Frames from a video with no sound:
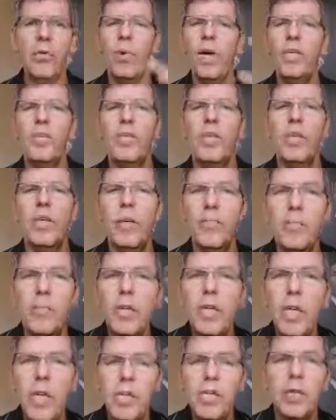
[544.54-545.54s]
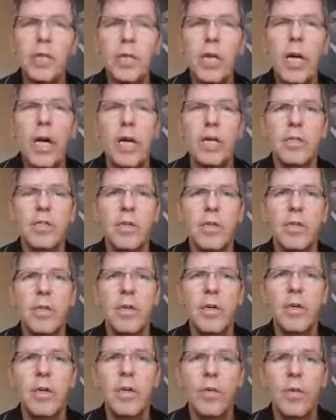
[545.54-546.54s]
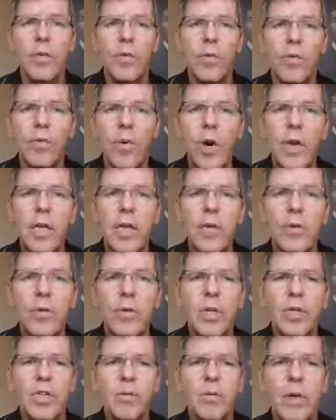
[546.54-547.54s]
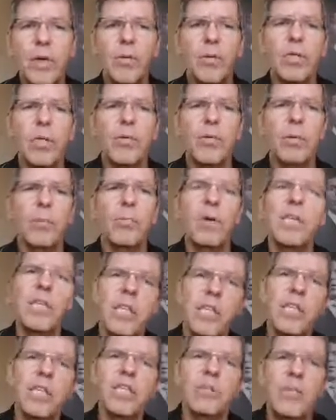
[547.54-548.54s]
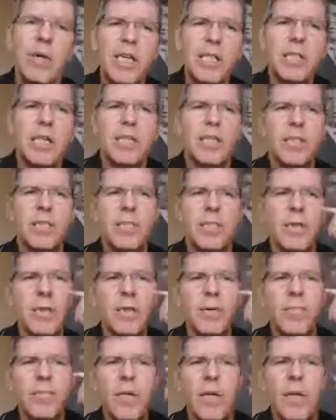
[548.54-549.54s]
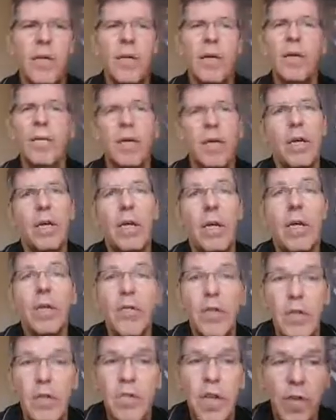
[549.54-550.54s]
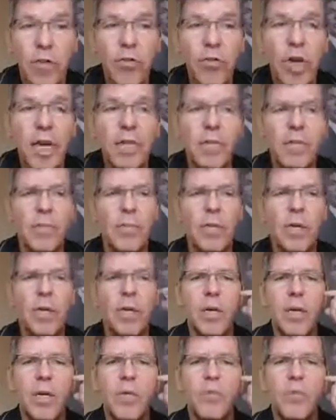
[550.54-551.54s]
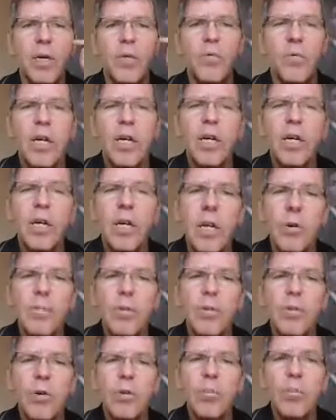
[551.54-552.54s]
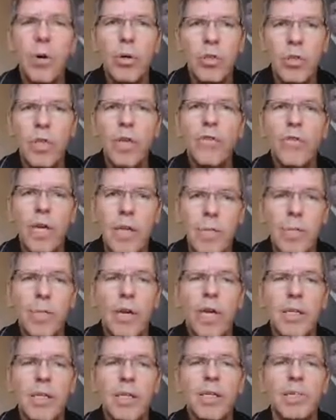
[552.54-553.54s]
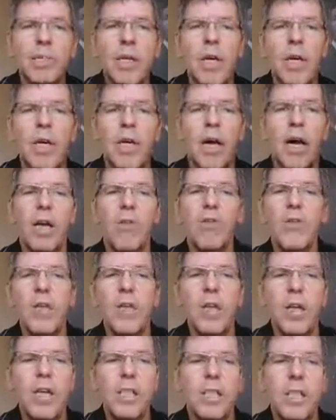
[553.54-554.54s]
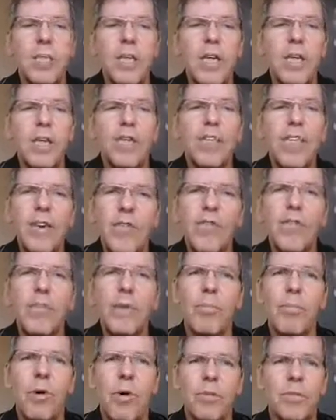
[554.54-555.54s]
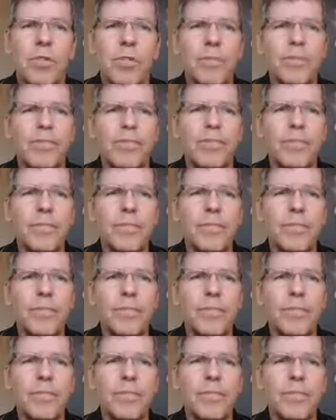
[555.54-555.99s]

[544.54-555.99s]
question that needs to be answered. Why you do this. You might well say, well, business is business, if it's done right. But when it comes to positive impact, I feel there has to be a different approach.